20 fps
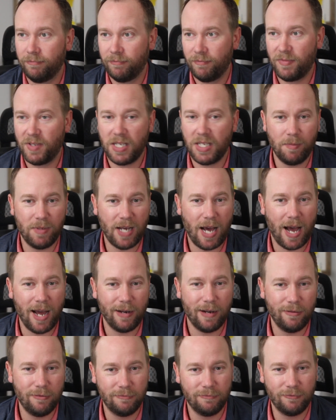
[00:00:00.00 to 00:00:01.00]
seem to
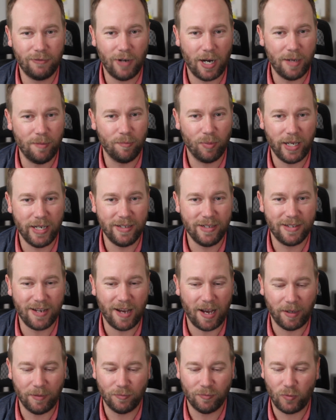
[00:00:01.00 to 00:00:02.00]
hide right in plain
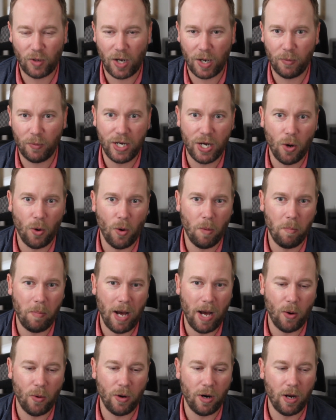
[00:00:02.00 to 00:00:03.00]
sight, right? We know
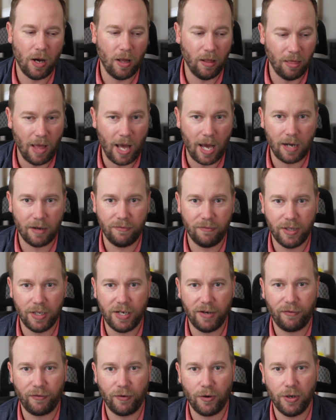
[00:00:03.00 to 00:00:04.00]
about a lot of the
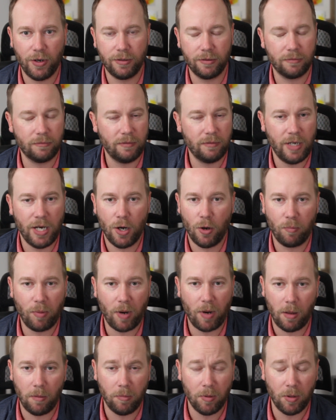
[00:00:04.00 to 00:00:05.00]
different,
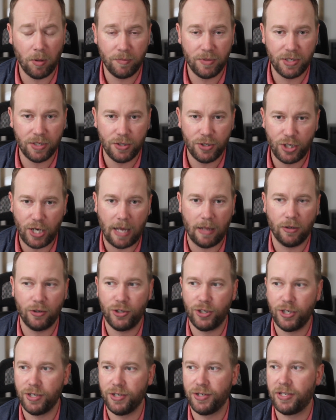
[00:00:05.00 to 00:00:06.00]
problems and
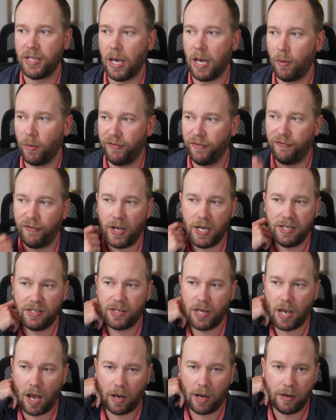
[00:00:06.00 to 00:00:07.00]
challenges that we face
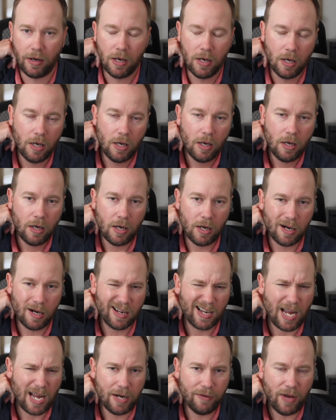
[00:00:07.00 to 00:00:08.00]
on
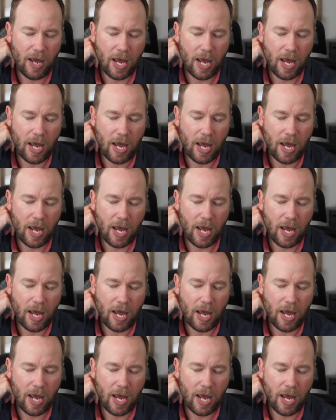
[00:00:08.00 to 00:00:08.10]
kind of